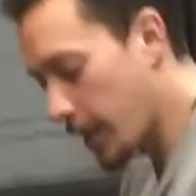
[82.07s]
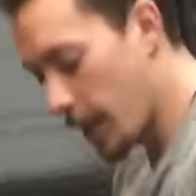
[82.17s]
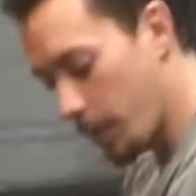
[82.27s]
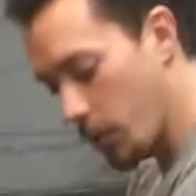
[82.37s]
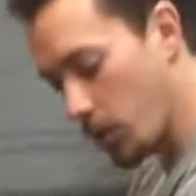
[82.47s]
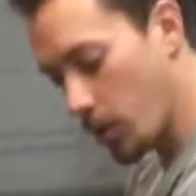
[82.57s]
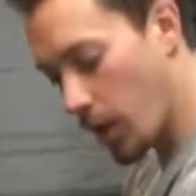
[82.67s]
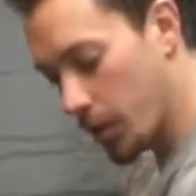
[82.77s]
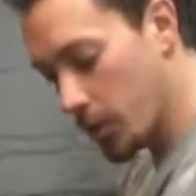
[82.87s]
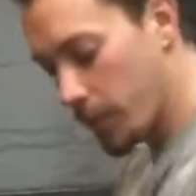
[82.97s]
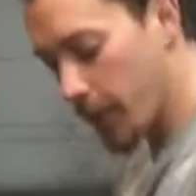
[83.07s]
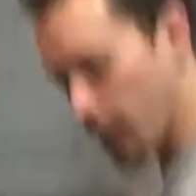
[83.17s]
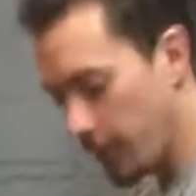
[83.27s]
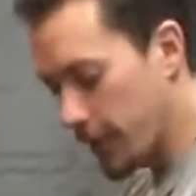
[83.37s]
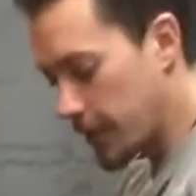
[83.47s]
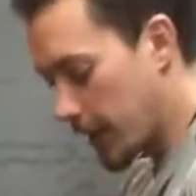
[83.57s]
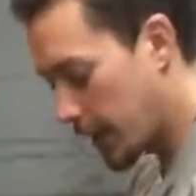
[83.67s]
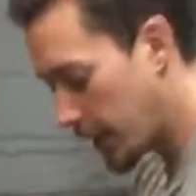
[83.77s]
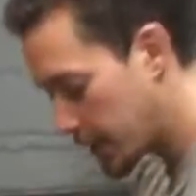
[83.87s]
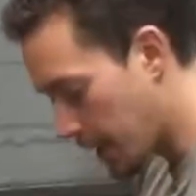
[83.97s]
of that pull on your pelvis
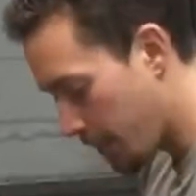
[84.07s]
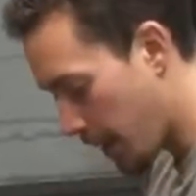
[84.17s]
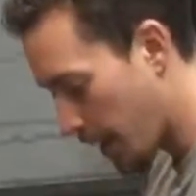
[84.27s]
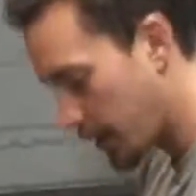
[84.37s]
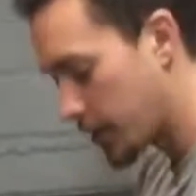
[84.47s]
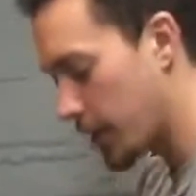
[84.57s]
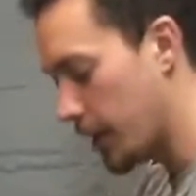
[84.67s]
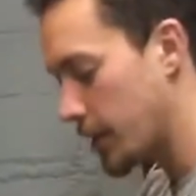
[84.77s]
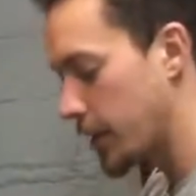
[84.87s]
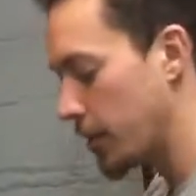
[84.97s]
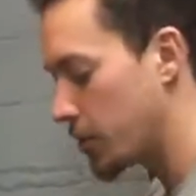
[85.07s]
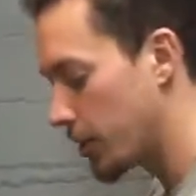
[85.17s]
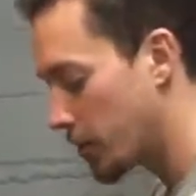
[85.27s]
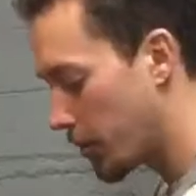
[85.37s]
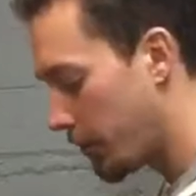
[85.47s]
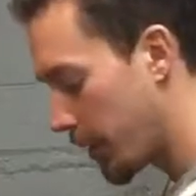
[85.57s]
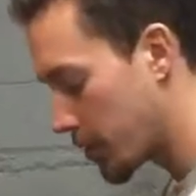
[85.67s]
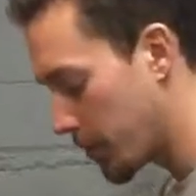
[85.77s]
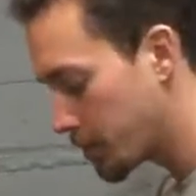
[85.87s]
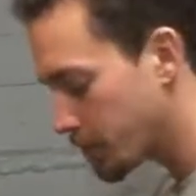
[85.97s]
that gets that back into extension or
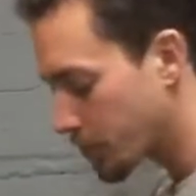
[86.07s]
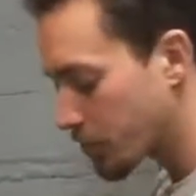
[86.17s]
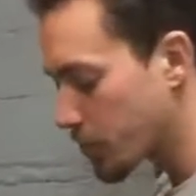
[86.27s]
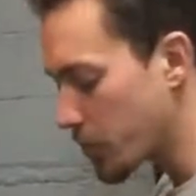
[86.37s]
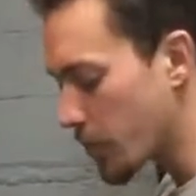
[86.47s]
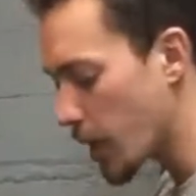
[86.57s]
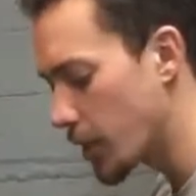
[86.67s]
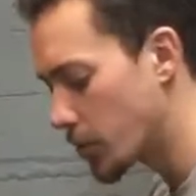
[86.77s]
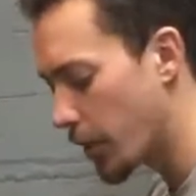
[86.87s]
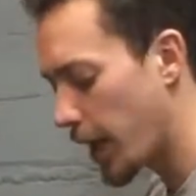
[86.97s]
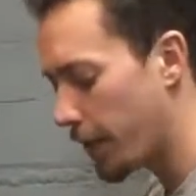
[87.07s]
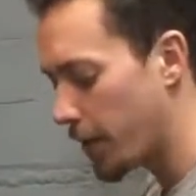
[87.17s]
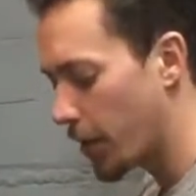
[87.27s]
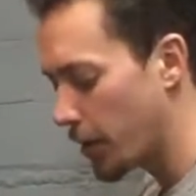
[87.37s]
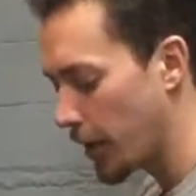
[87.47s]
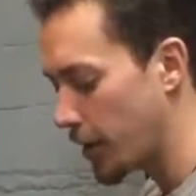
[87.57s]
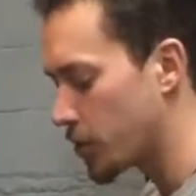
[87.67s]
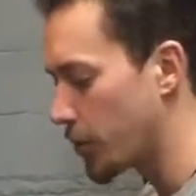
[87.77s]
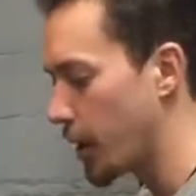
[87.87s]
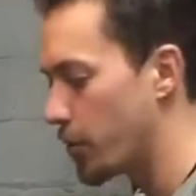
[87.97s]
flexion. As we're having our legs
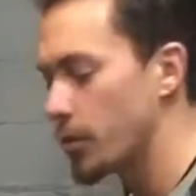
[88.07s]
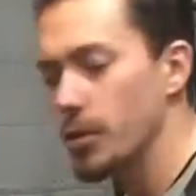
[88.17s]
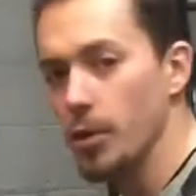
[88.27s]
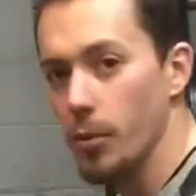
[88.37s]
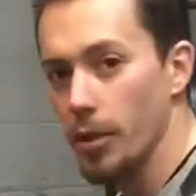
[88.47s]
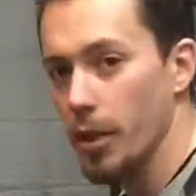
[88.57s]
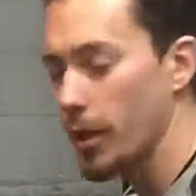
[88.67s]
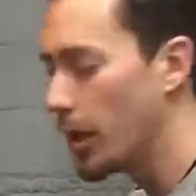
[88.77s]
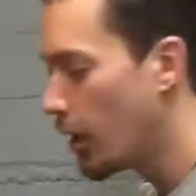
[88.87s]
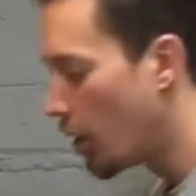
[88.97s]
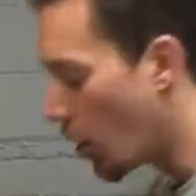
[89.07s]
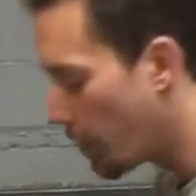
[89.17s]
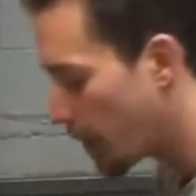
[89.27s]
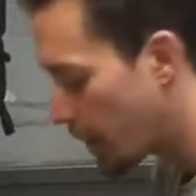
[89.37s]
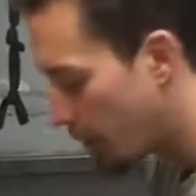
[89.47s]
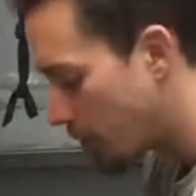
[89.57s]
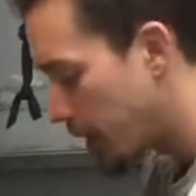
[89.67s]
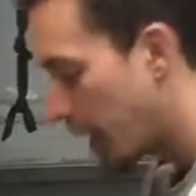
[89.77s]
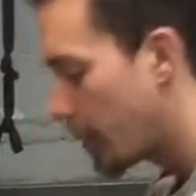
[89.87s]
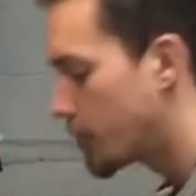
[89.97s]
straight, we're just going to work on opening up those
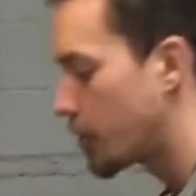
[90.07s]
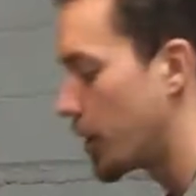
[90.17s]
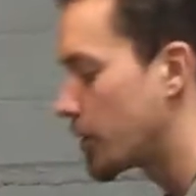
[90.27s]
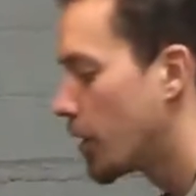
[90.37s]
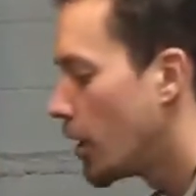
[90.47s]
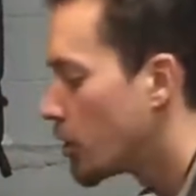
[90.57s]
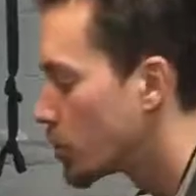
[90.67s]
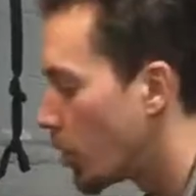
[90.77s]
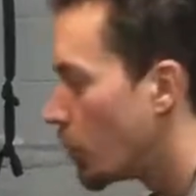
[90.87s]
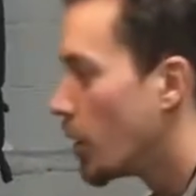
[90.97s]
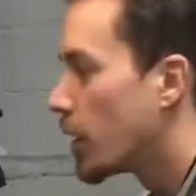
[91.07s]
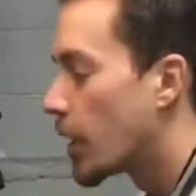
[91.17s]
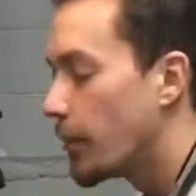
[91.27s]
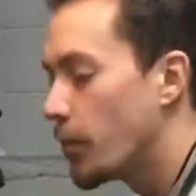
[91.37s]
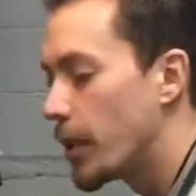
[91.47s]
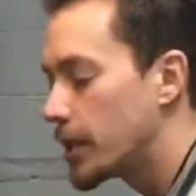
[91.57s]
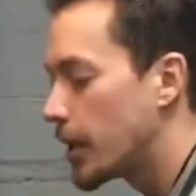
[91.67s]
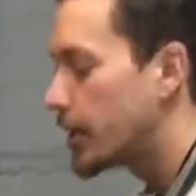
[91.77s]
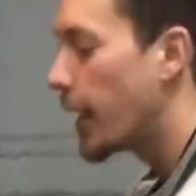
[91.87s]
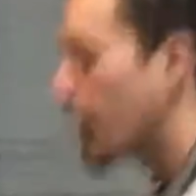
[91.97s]
hamstrings. So a couple ways to
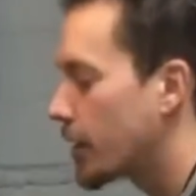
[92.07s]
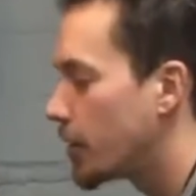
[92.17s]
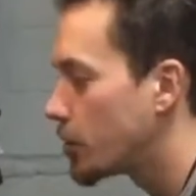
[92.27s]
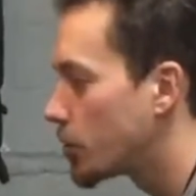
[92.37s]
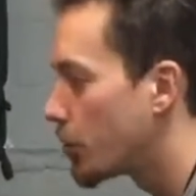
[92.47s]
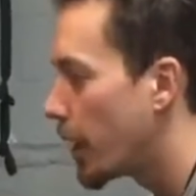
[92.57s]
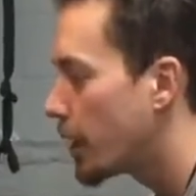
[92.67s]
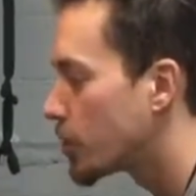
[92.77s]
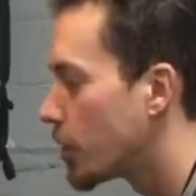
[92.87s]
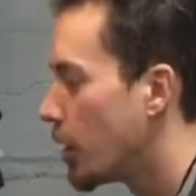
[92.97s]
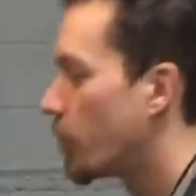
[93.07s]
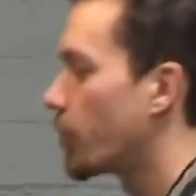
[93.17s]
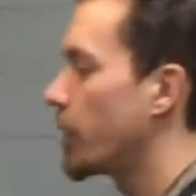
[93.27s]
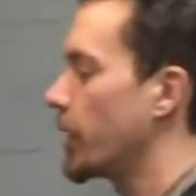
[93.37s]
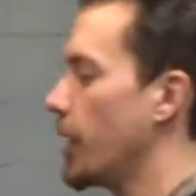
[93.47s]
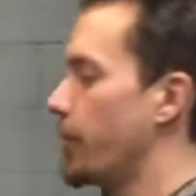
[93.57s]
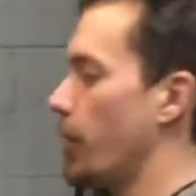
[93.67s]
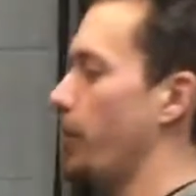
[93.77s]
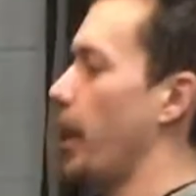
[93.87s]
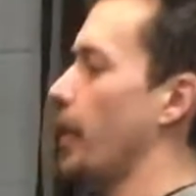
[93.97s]
attack this stretch. We're going to keep
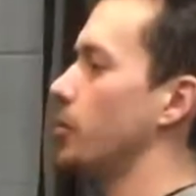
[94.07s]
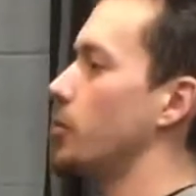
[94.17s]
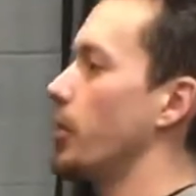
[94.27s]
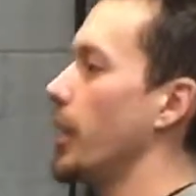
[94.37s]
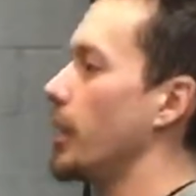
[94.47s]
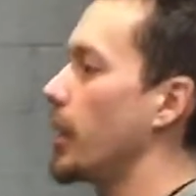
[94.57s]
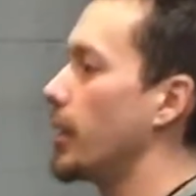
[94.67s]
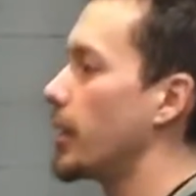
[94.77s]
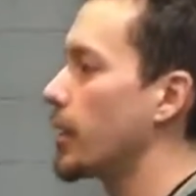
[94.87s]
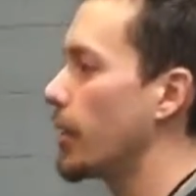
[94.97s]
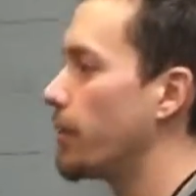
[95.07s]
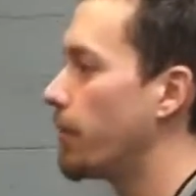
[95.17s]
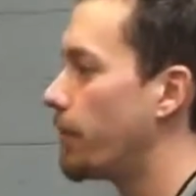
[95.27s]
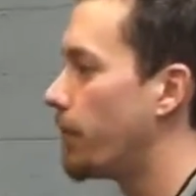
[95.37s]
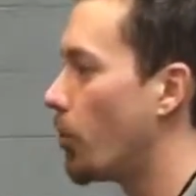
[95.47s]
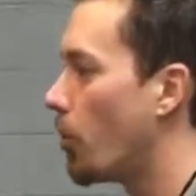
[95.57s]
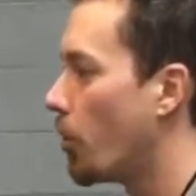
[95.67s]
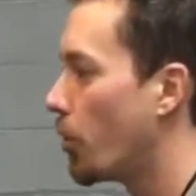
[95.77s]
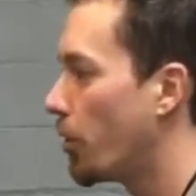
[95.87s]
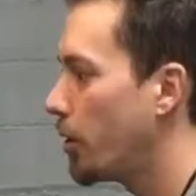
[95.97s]
our back straight and then come
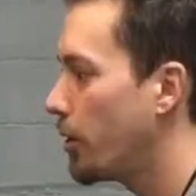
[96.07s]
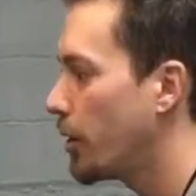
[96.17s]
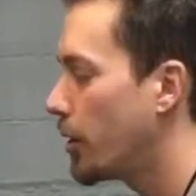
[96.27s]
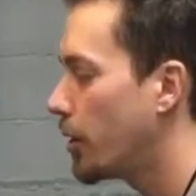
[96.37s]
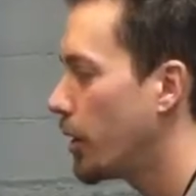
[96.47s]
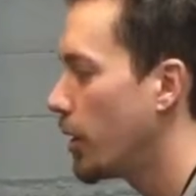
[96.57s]
forward.